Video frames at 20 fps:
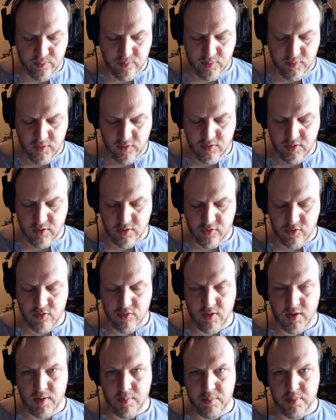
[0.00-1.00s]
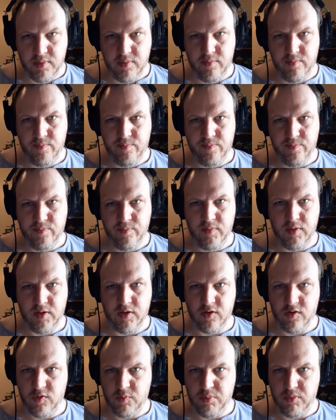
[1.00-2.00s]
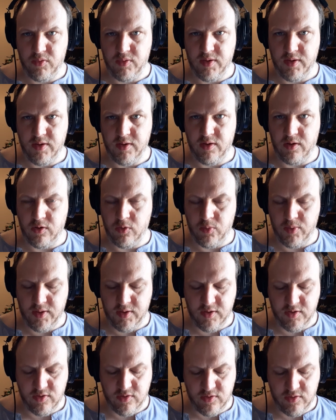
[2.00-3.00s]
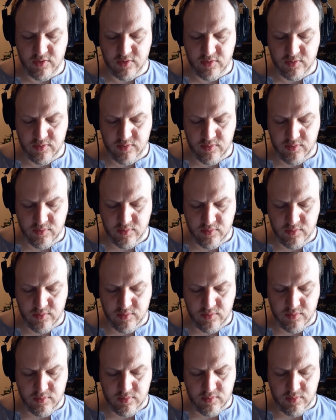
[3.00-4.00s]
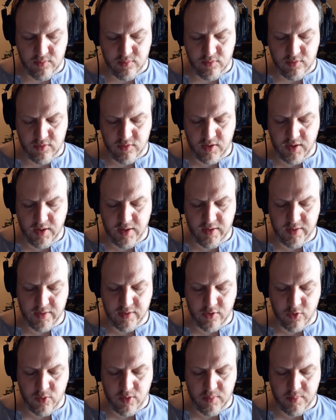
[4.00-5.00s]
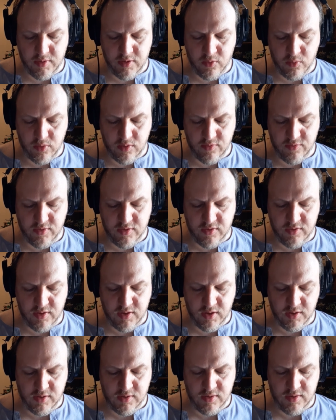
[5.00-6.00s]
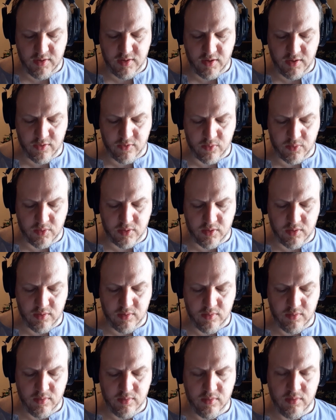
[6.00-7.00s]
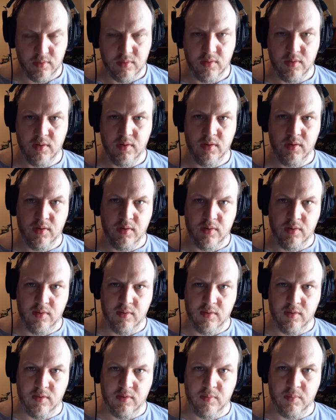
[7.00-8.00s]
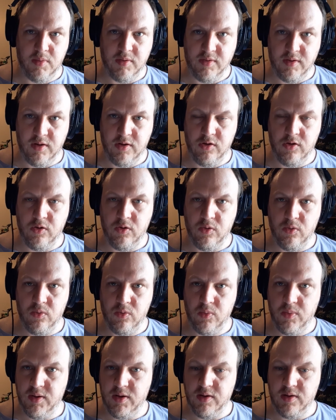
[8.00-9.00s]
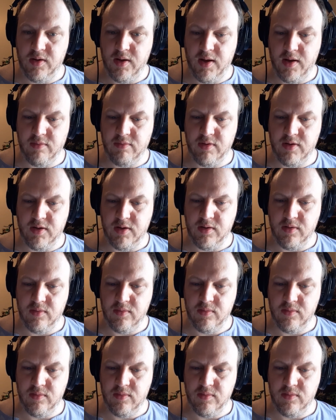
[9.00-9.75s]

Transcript: "They set a trap and exploited our weaknesses. Scanning equipment would have detected the other one, but they knew we didn't have any.